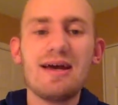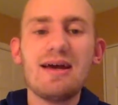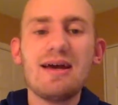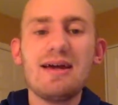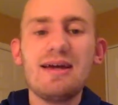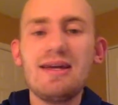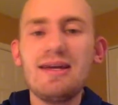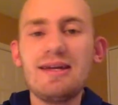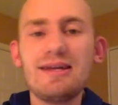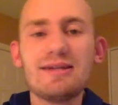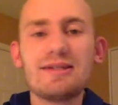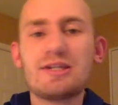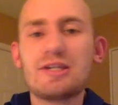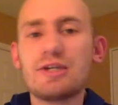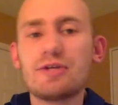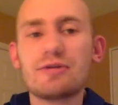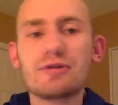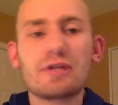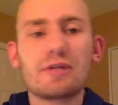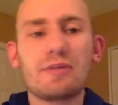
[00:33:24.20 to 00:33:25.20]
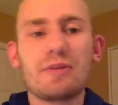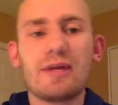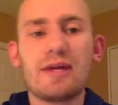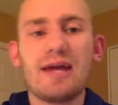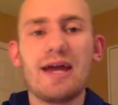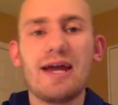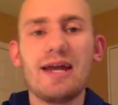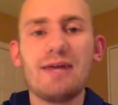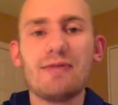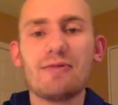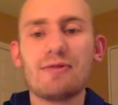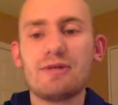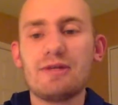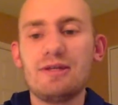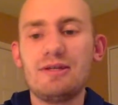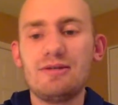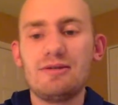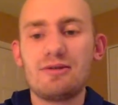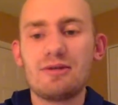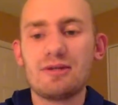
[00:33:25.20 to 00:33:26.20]
he can seriously play anywhere.
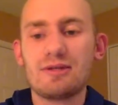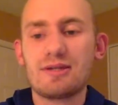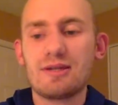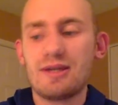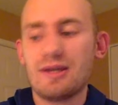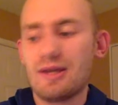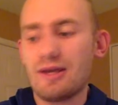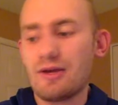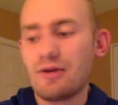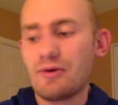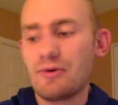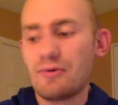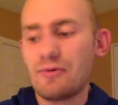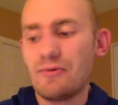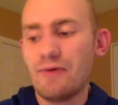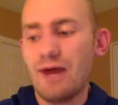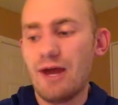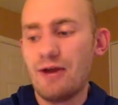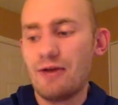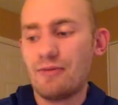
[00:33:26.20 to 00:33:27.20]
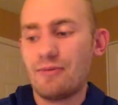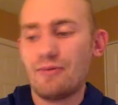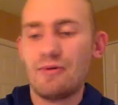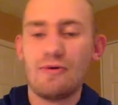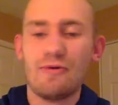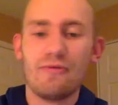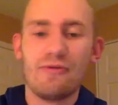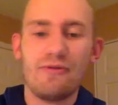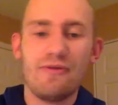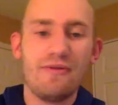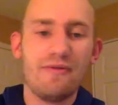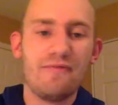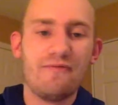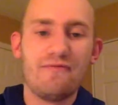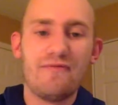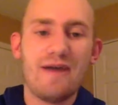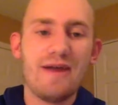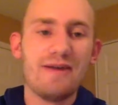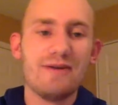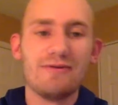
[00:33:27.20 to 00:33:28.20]
He's just an incredible
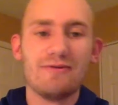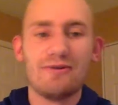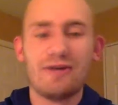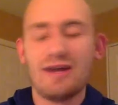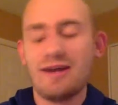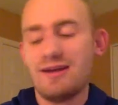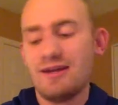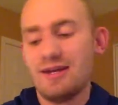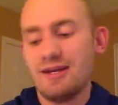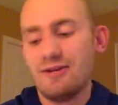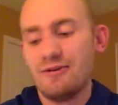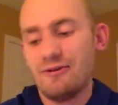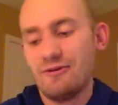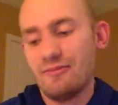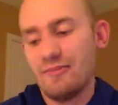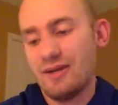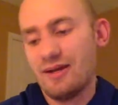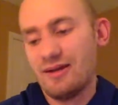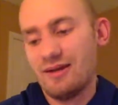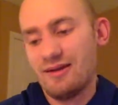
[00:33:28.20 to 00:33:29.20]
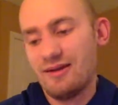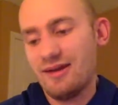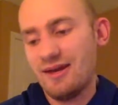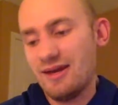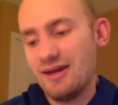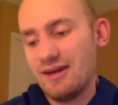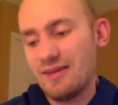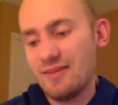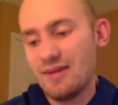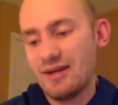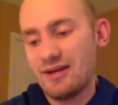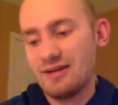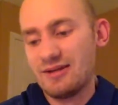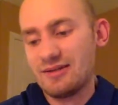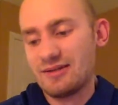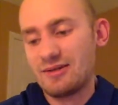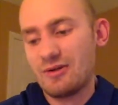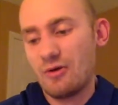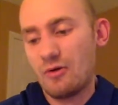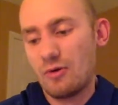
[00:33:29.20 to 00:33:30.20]
defender and hitter. My
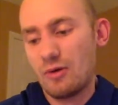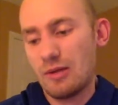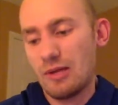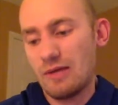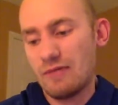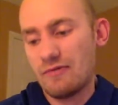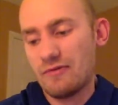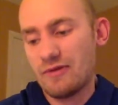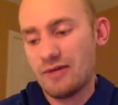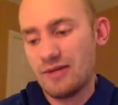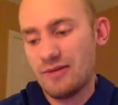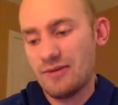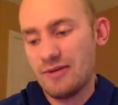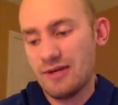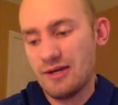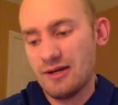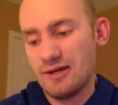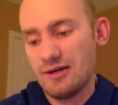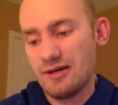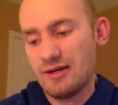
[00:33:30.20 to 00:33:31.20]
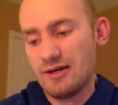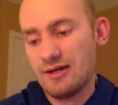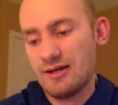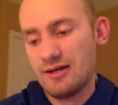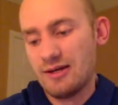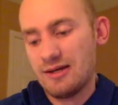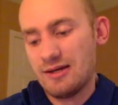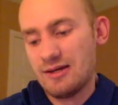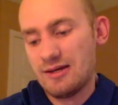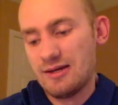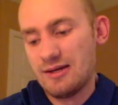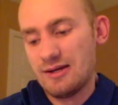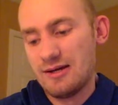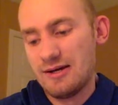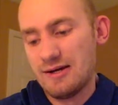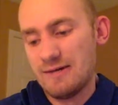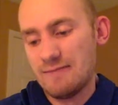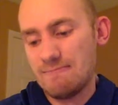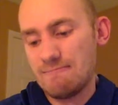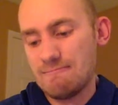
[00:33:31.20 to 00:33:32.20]
goodness, Gold Glover right there.
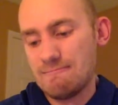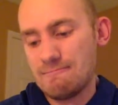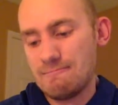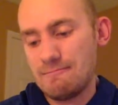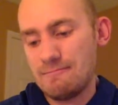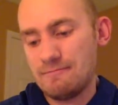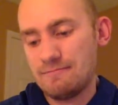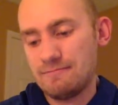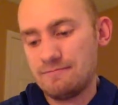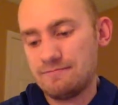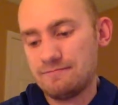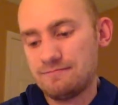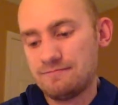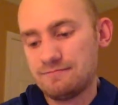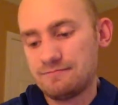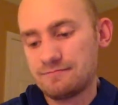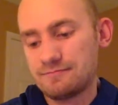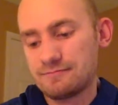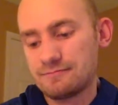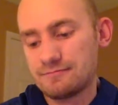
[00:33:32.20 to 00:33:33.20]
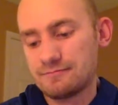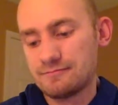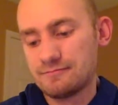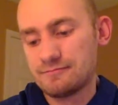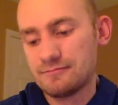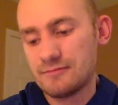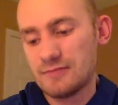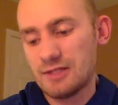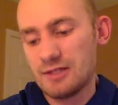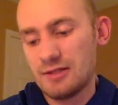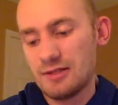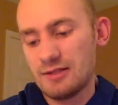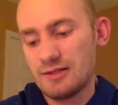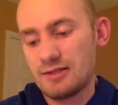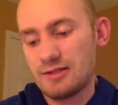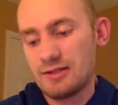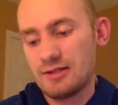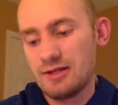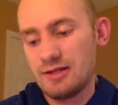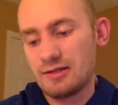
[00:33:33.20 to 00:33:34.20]
Um,
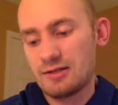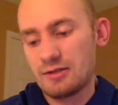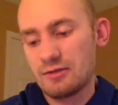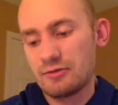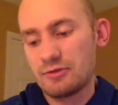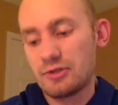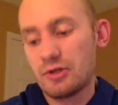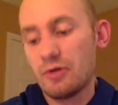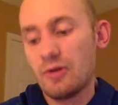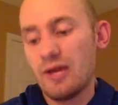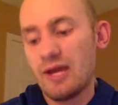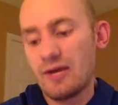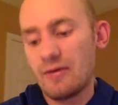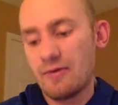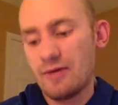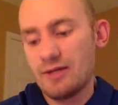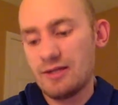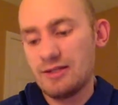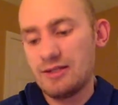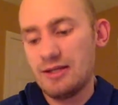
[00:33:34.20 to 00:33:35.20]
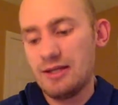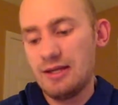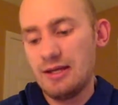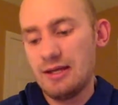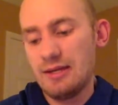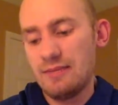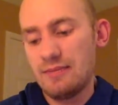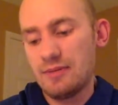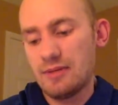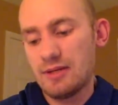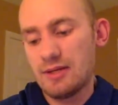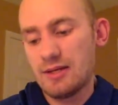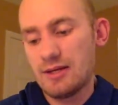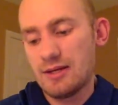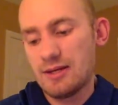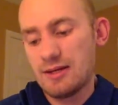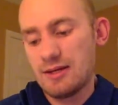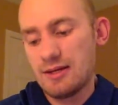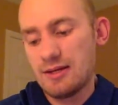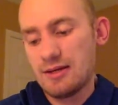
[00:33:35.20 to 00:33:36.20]
let's see. So Solak went deep.
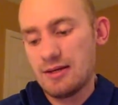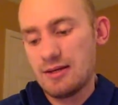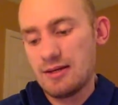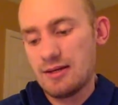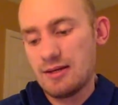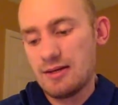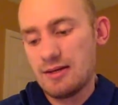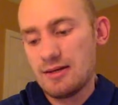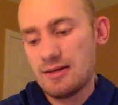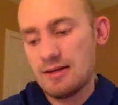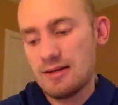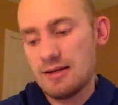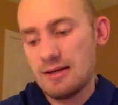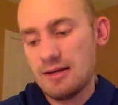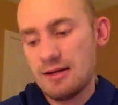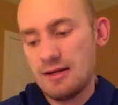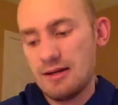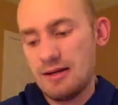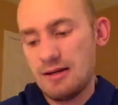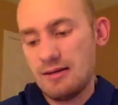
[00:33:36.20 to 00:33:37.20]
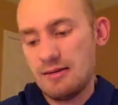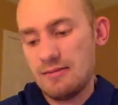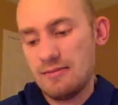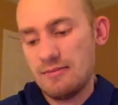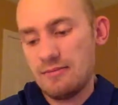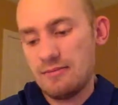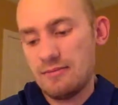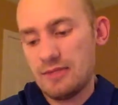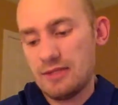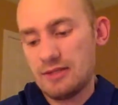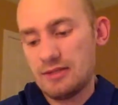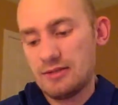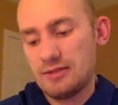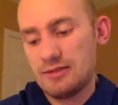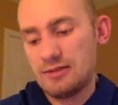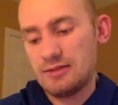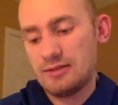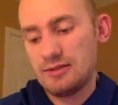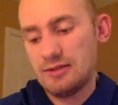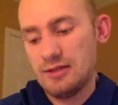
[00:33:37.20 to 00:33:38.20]

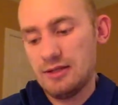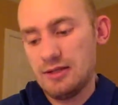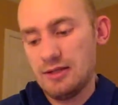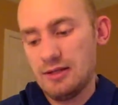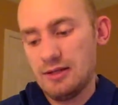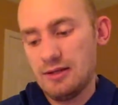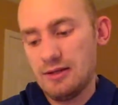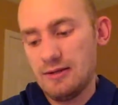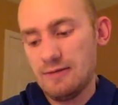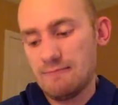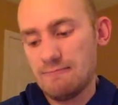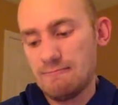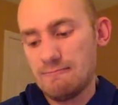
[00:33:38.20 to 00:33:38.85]
Let's see.